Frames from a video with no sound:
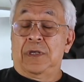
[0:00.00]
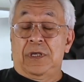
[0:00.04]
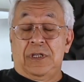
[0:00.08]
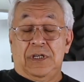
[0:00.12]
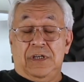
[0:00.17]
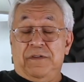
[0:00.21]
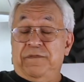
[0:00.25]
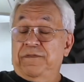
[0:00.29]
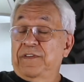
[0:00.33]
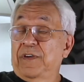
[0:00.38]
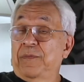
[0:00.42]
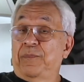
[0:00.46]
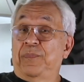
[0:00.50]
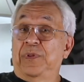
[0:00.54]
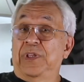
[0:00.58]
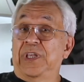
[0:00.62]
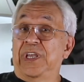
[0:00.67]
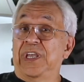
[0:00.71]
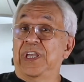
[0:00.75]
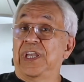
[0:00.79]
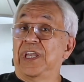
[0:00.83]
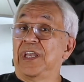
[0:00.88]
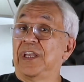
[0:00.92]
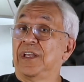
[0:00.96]
And if I
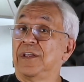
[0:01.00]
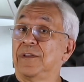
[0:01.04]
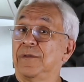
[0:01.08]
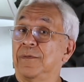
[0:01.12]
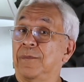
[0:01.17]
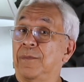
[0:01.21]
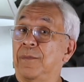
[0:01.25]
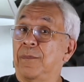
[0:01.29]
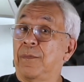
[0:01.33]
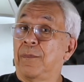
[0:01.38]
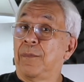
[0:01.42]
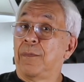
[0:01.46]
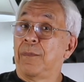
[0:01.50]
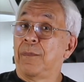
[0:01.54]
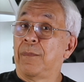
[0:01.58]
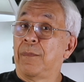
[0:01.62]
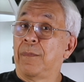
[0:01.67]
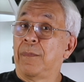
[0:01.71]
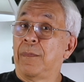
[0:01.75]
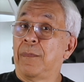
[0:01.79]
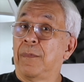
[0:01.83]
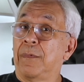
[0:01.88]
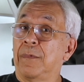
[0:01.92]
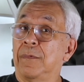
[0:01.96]
play
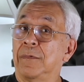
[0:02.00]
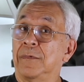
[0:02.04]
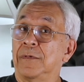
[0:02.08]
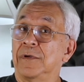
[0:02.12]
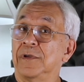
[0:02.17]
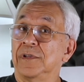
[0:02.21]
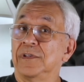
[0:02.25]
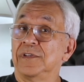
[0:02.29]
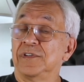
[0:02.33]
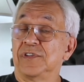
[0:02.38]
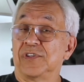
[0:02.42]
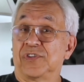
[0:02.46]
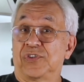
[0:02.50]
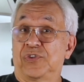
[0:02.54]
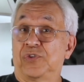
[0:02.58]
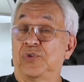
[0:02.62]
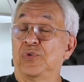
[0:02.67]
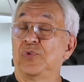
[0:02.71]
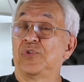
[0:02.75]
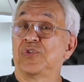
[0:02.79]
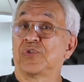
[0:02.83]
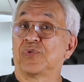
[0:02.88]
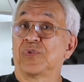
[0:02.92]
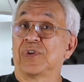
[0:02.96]
just
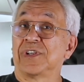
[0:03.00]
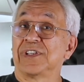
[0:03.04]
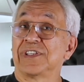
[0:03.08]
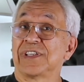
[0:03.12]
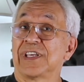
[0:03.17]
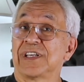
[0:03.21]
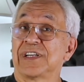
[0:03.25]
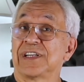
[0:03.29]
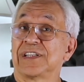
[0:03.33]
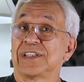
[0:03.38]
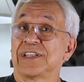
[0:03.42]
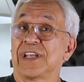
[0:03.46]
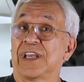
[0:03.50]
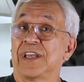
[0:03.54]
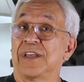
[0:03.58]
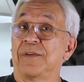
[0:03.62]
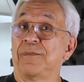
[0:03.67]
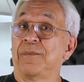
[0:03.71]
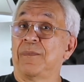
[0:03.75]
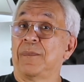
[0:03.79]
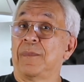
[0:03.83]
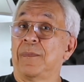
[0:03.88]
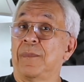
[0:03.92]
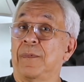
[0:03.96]
2 strings at a
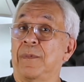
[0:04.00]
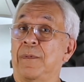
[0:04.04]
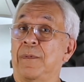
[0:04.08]
time,